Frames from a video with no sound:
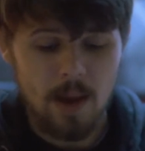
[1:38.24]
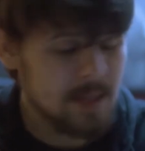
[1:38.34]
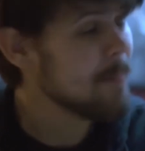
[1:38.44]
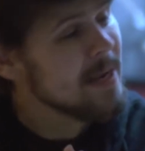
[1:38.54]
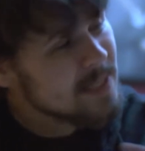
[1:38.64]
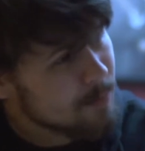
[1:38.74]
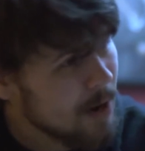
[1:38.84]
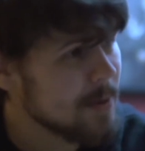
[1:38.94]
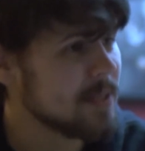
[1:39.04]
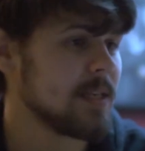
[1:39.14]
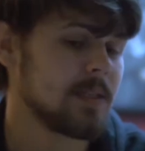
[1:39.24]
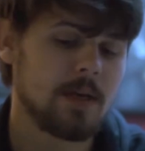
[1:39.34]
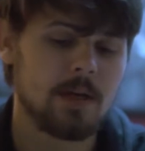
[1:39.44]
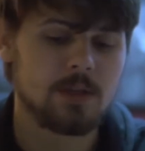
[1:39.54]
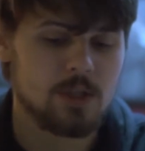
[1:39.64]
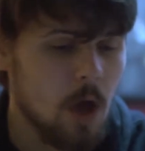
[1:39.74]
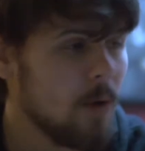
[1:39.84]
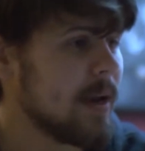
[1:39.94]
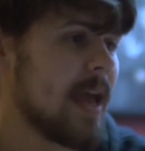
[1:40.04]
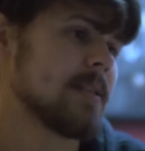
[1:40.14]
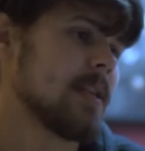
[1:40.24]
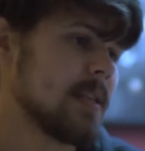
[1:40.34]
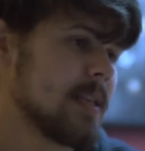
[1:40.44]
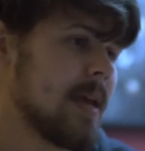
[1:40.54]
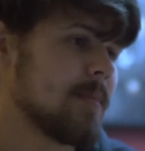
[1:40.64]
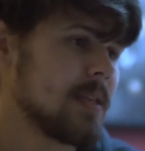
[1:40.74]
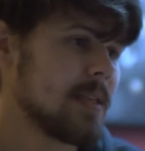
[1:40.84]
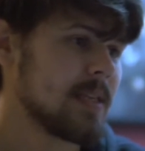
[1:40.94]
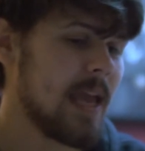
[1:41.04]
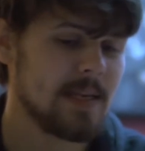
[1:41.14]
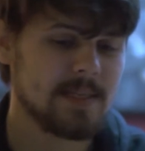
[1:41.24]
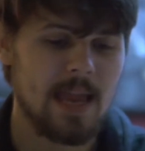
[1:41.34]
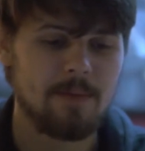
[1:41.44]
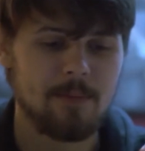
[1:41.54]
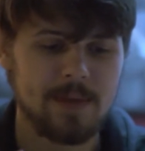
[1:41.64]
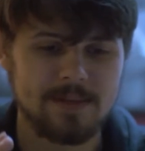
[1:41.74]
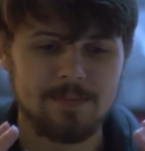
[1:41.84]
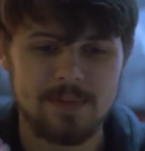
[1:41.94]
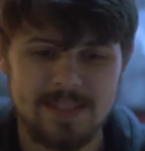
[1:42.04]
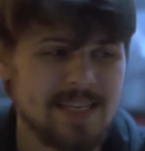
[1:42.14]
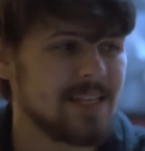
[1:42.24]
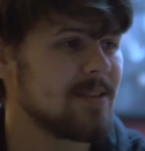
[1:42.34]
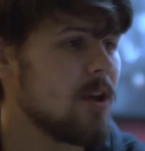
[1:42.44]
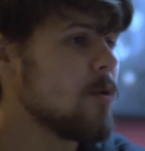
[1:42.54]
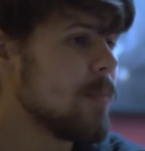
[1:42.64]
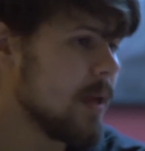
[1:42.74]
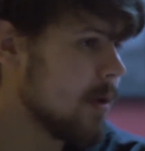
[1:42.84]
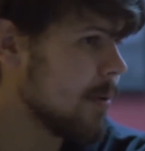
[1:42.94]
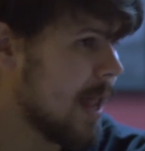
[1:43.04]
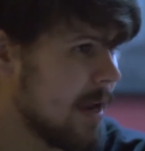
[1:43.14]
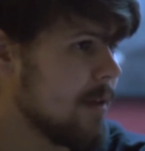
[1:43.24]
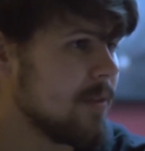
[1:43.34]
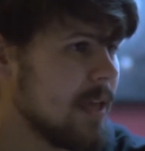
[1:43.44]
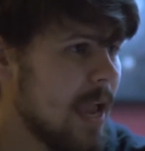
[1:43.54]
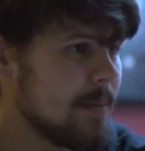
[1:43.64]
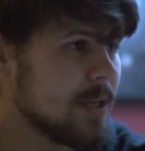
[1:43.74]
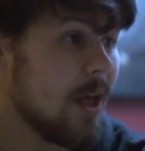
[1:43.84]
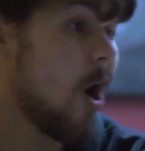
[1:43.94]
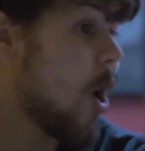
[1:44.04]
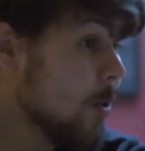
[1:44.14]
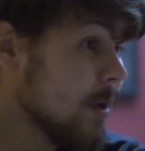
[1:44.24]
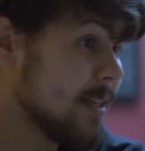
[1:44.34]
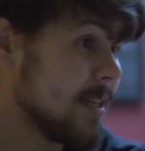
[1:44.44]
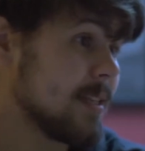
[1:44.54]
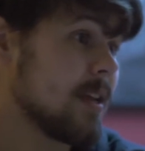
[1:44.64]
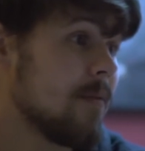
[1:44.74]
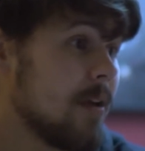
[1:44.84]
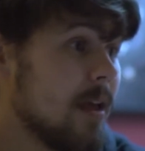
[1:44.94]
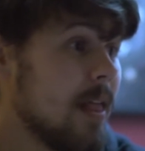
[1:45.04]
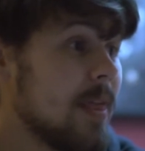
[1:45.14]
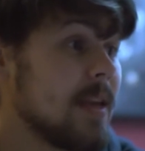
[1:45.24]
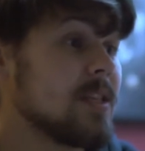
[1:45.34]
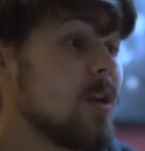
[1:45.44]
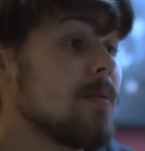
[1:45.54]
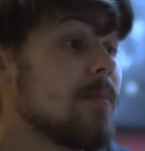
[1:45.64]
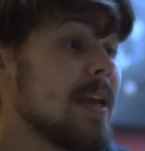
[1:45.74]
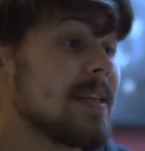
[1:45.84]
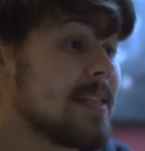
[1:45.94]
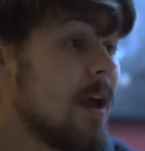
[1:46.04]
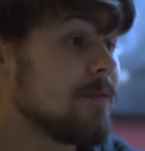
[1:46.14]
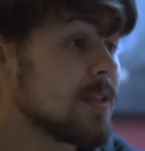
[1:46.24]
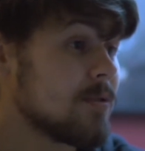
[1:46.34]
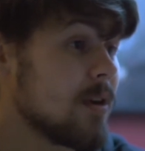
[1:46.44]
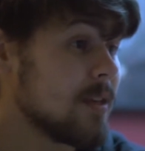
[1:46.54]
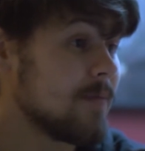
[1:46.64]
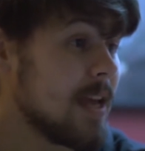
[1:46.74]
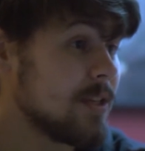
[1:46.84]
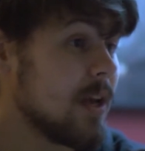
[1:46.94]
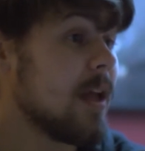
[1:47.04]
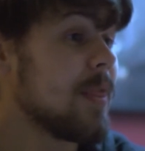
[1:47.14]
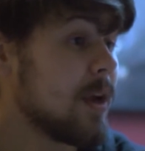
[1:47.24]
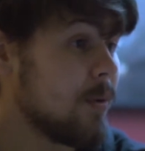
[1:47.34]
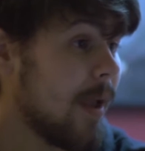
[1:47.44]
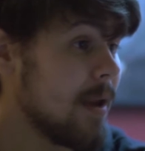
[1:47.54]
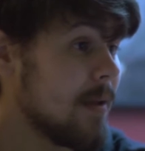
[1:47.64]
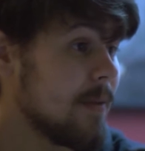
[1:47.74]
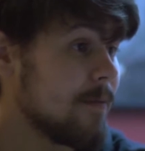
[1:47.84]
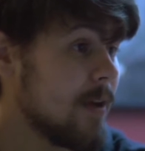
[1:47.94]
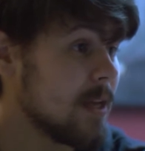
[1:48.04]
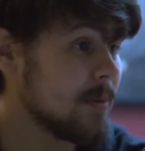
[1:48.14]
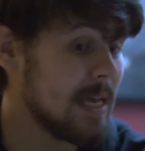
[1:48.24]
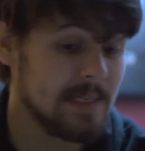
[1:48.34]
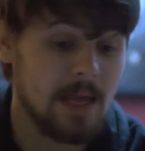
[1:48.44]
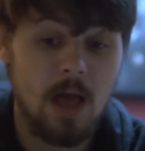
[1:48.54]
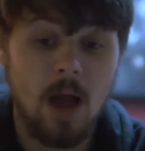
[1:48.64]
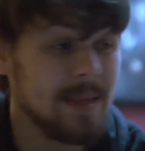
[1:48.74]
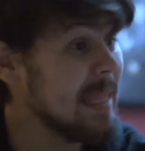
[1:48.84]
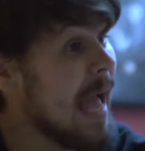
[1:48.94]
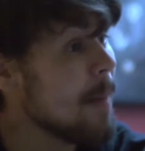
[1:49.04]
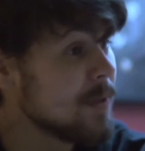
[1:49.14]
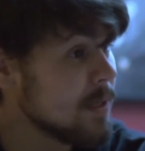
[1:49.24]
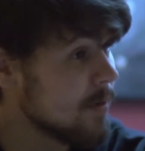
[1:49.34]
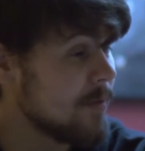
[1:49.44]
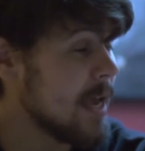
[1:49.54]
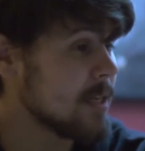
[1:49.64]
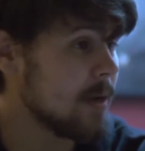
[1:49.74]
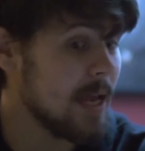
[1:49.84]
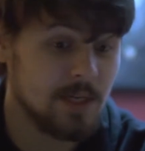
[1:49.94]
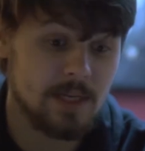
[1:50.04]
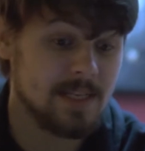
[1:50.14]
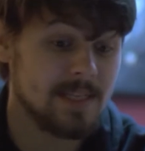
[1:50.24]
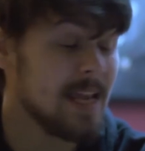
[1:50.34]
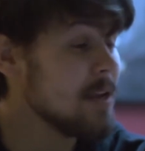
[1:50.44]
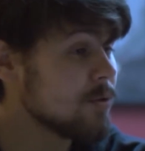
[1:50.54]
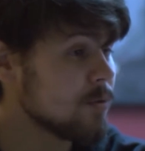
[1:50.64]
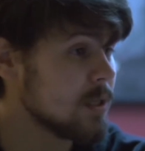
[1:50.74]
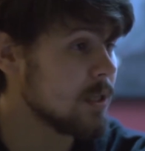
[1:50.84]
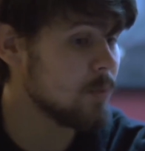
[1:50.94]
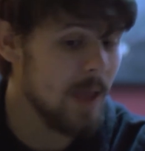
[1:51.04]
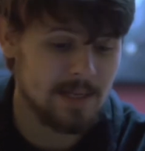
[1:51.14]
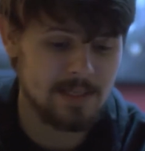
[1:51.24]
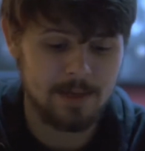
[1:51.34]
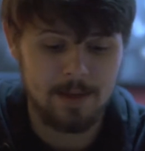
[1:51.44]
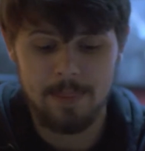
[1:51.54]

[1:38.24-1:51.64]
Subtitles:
I mean, the basic premise is Charlton Heston is attempting to escape from this dystopian Planet of the Apes, only to discover that it's human beings' self-destructive nature that created it in the first place. I mean, the absence of an explanation is essential to the twist.